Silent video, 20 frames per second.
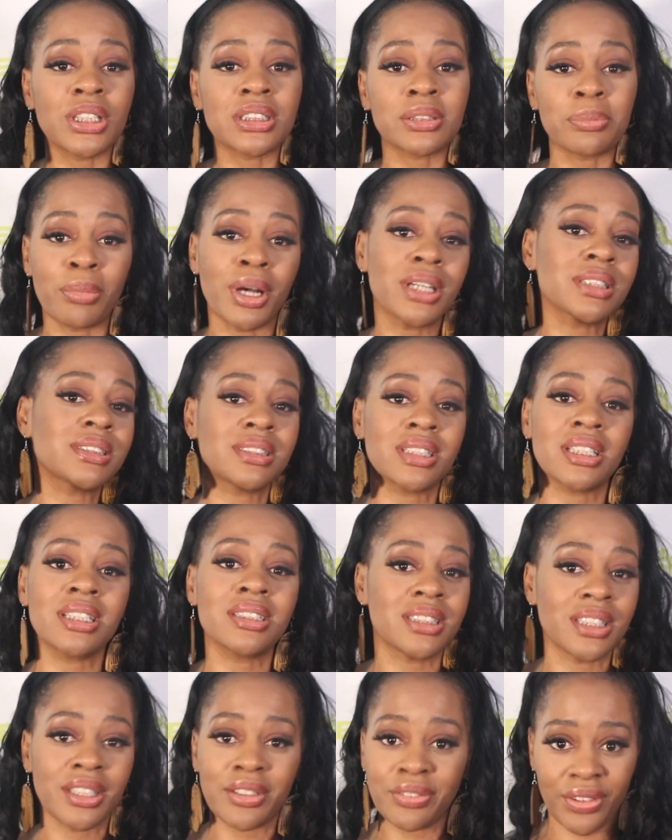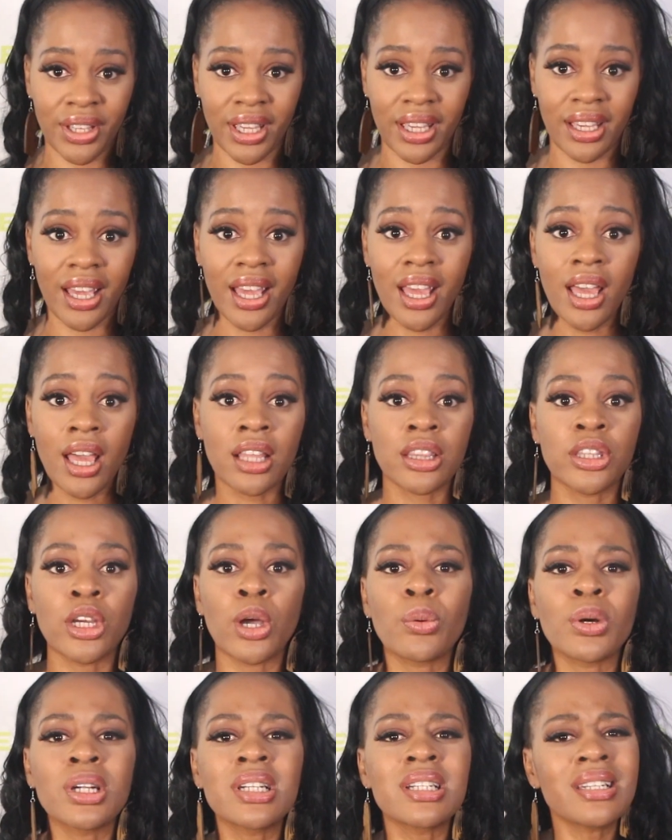was must-see TV.
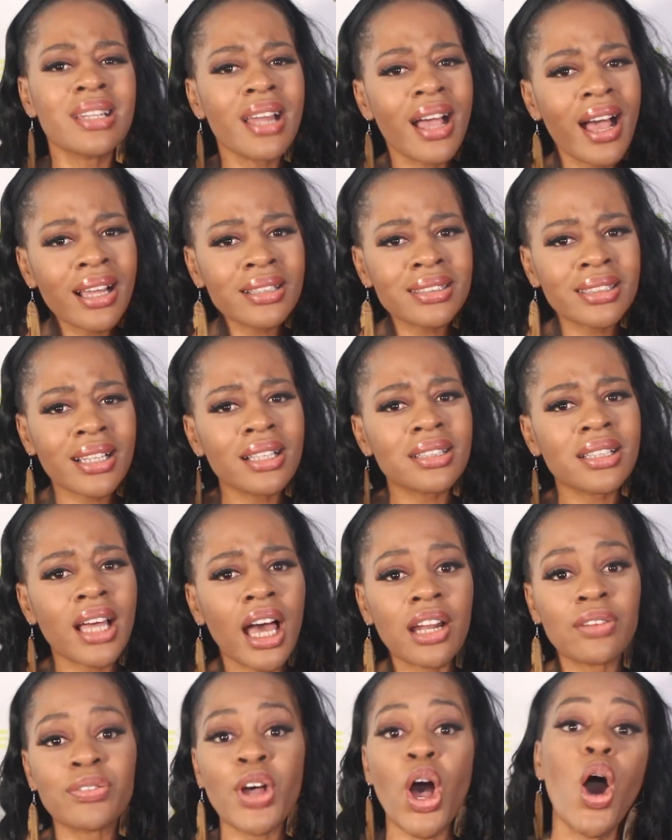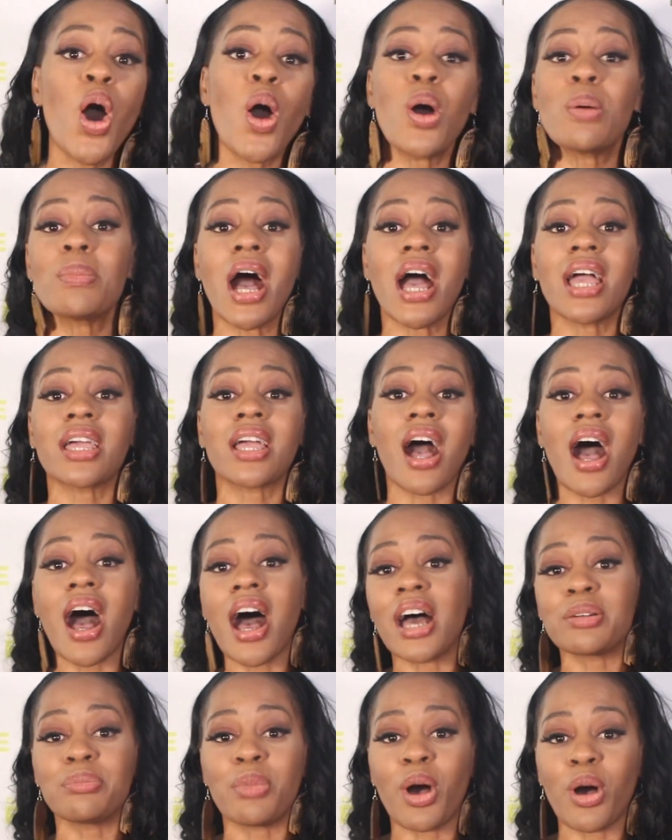There were not a lot of oh my
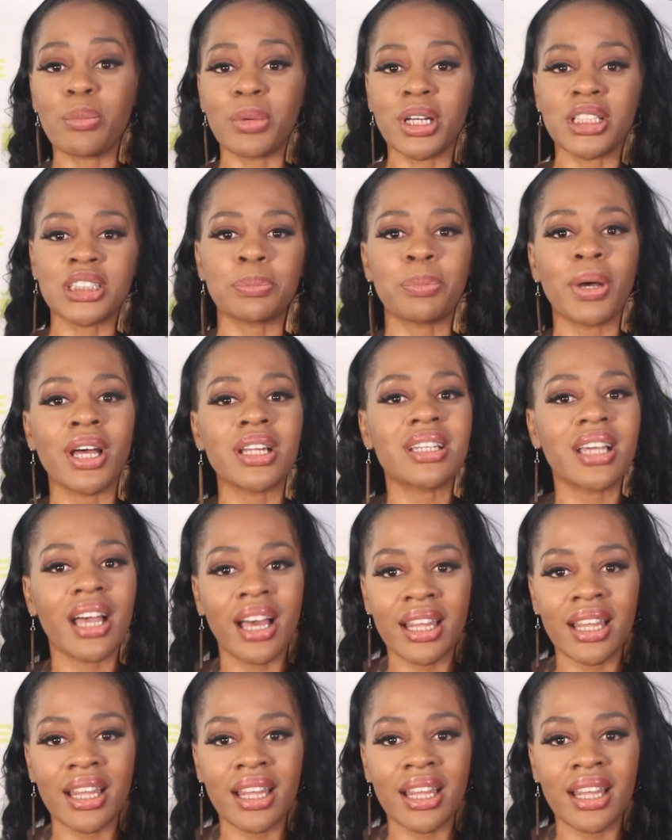god moments, but